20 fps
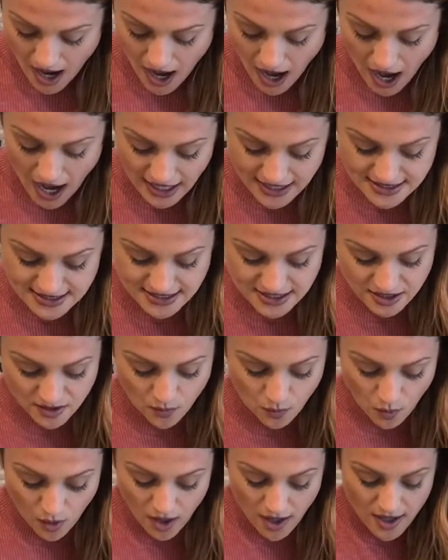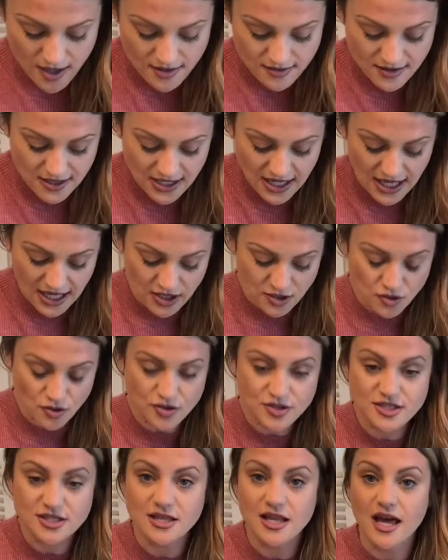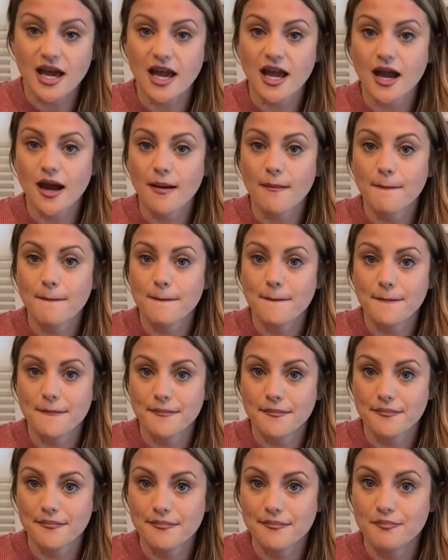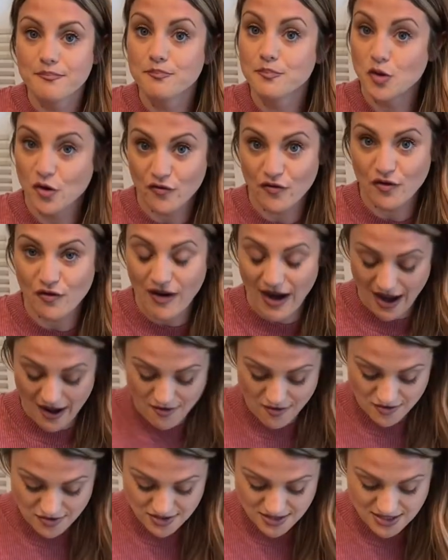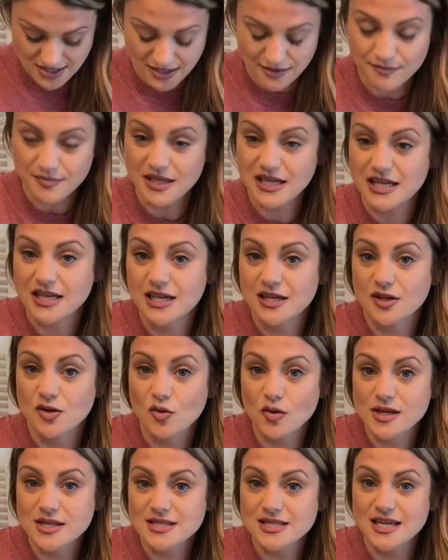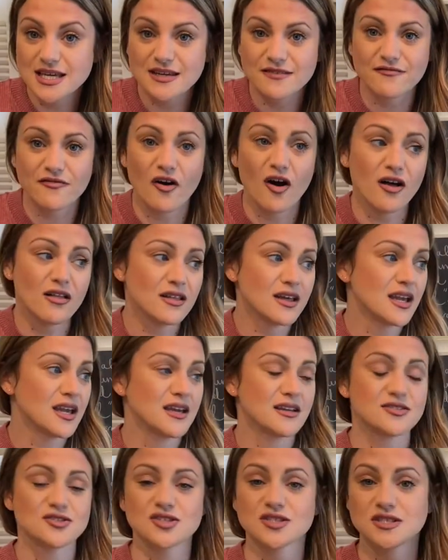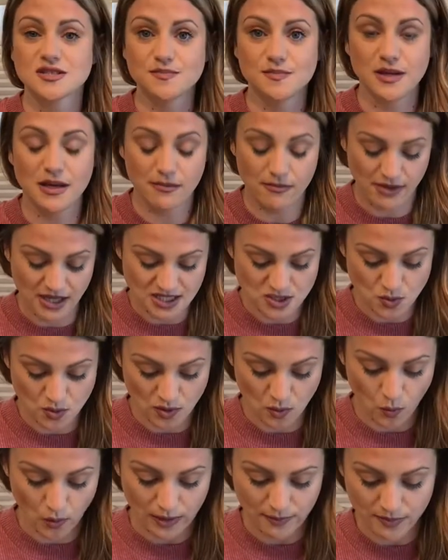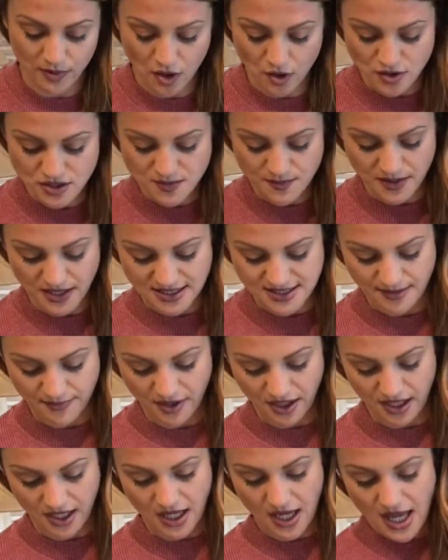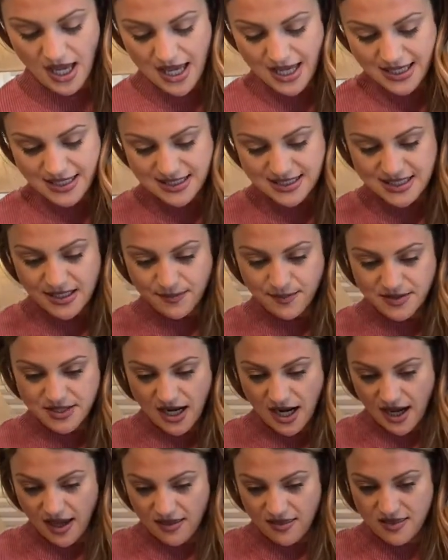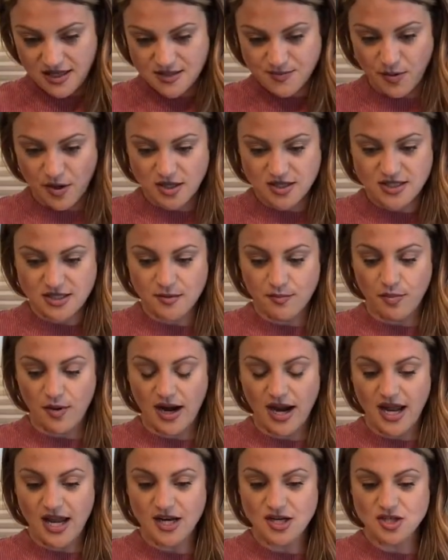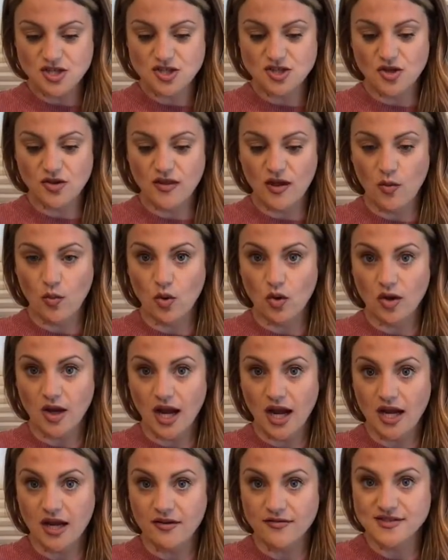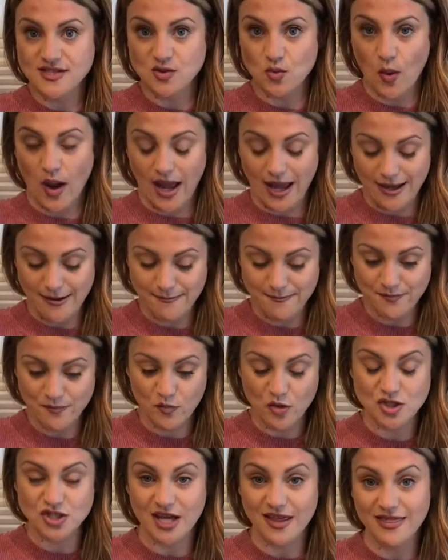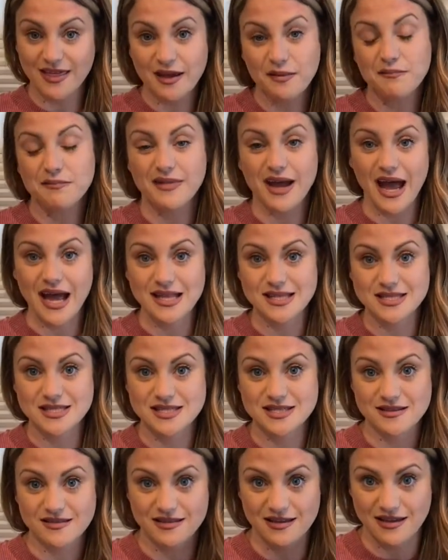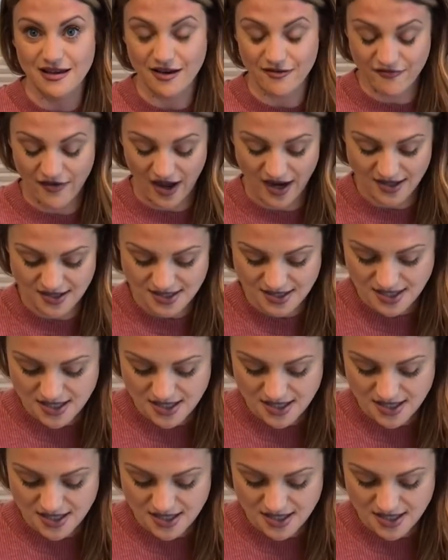I didn't want the candle to like move around and be noisy and falling and just be a mess when the wind blows, because I'm gonna zip tie this part to the branch so they will kind of sway, which I think adds to the effect.